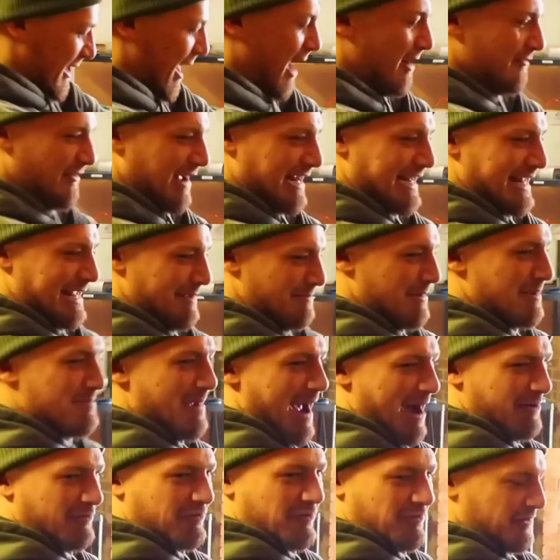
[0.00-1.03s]
I've had it in my
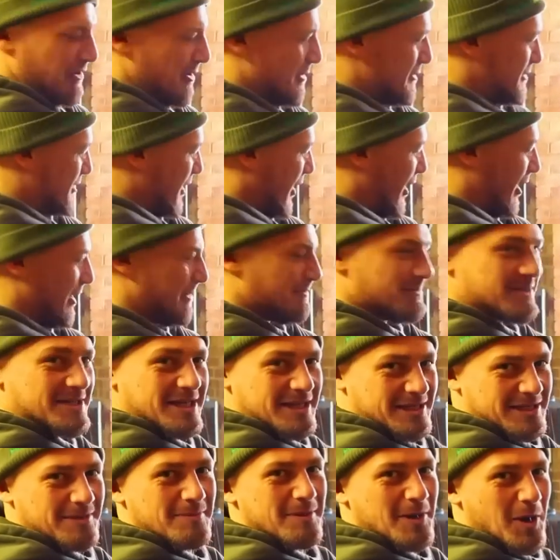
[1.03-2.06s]
mouth a few times,
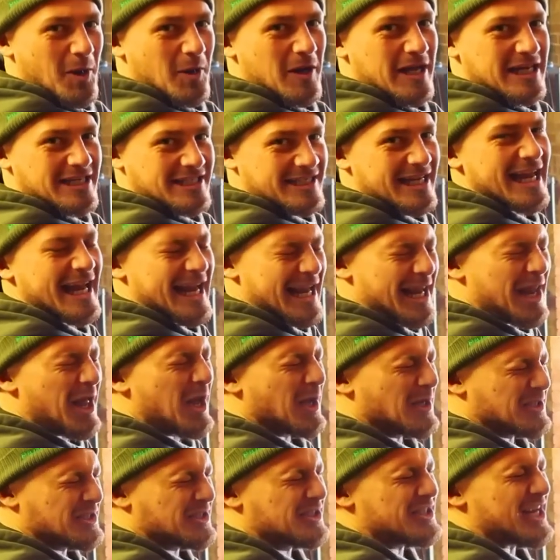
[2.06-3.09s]
and to be honest, it
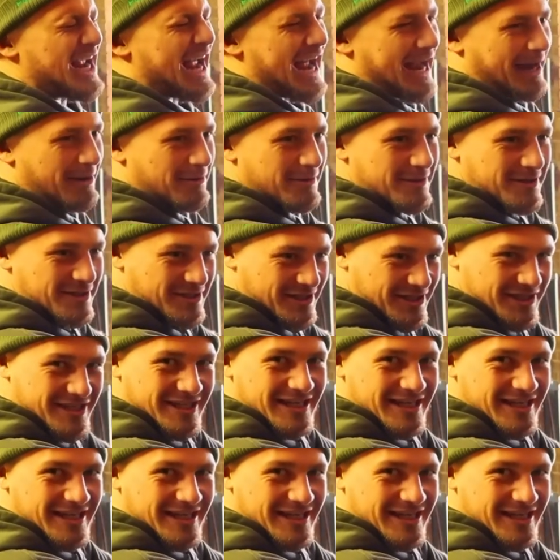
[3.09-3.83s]
lasts hours.